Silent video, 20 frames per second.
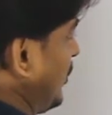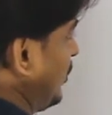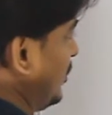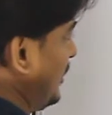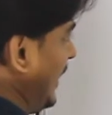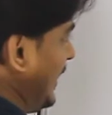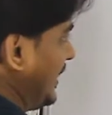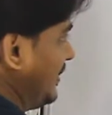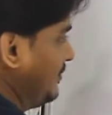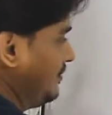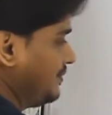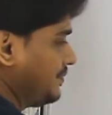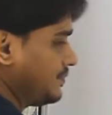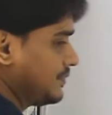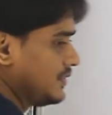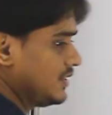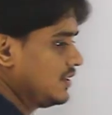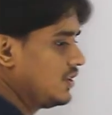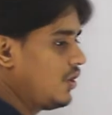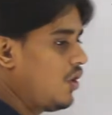to time,
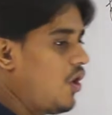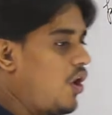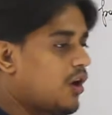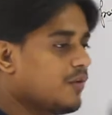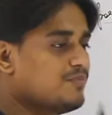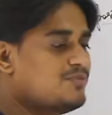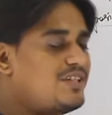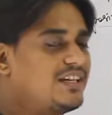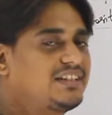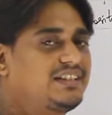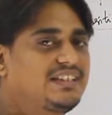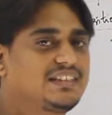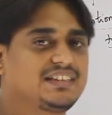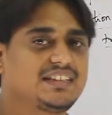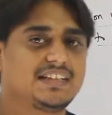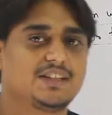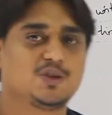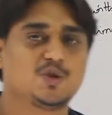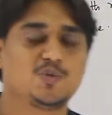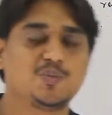the object is
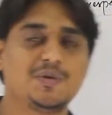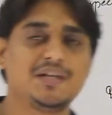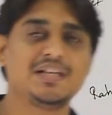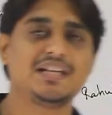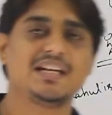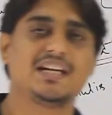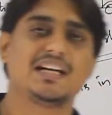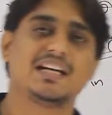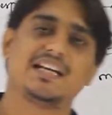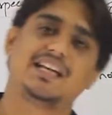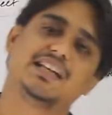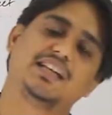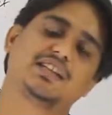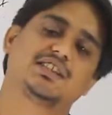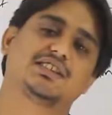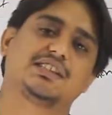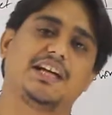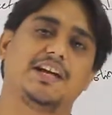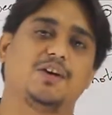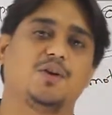said to be in a
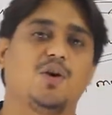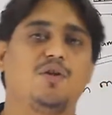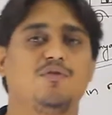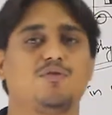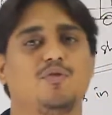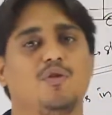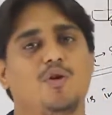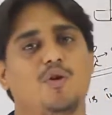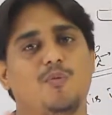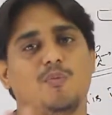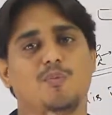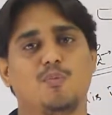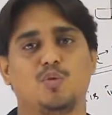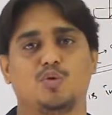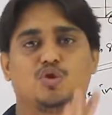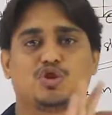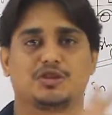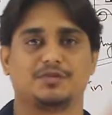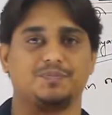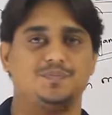state of
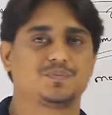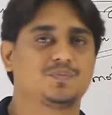motion.